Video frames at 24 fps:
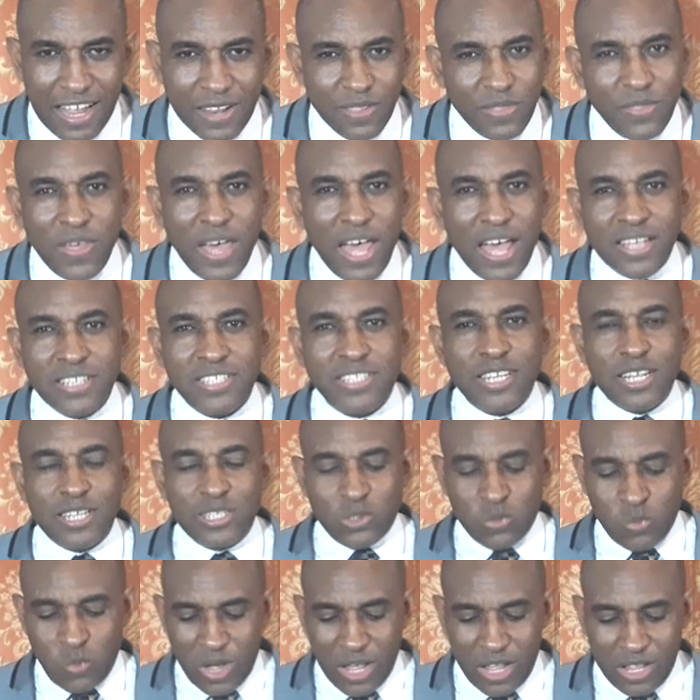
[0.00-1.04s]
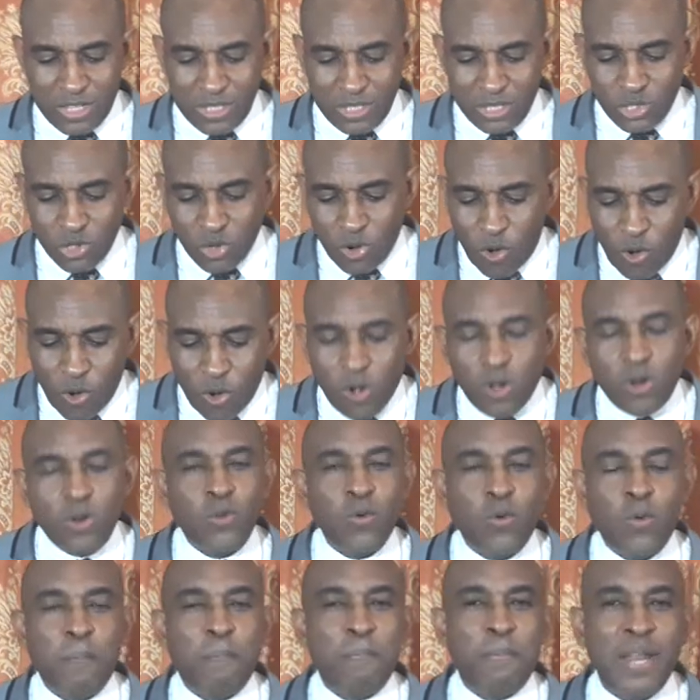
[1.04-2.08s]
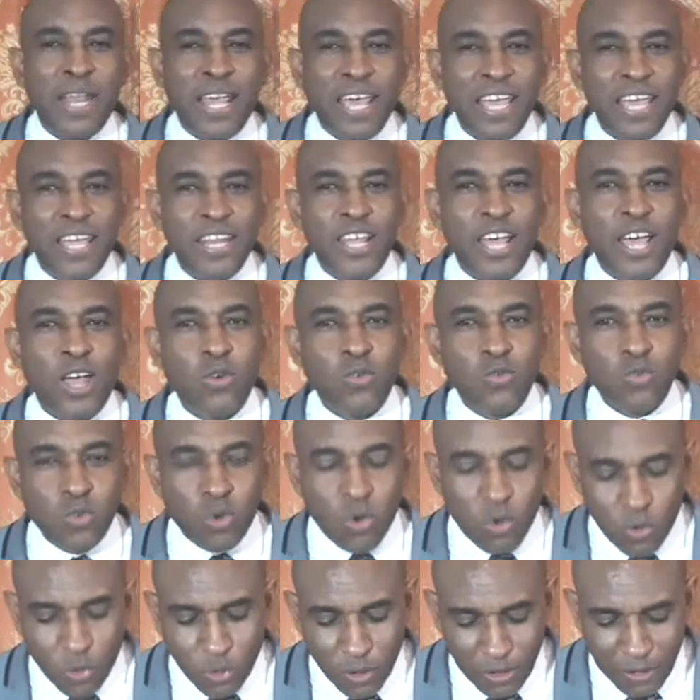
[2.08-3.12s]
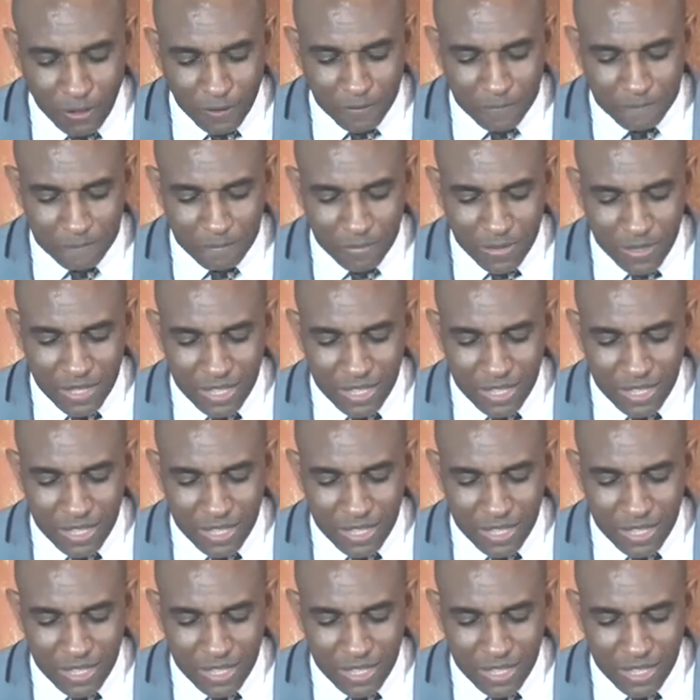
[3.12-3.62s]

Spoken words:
And thanks as well to all who played a role